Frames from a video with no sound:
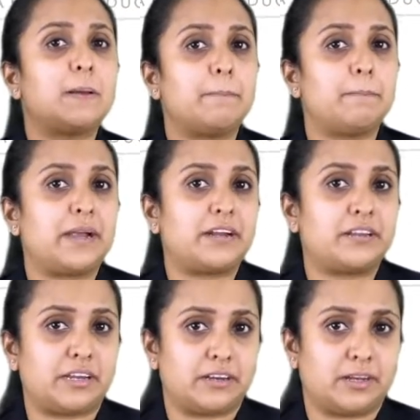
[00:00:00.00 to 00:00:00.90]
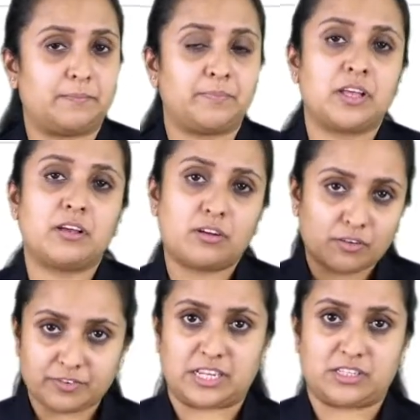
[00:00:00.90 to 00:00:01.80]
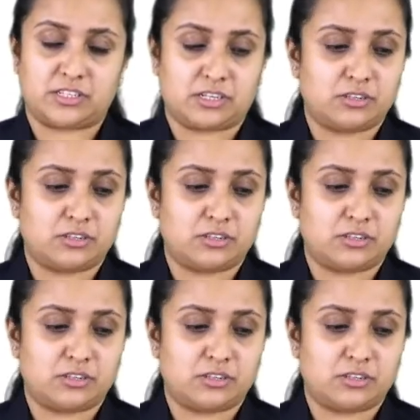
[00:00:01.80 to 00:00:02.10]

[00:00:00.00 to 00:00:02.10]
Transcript: better income of next year.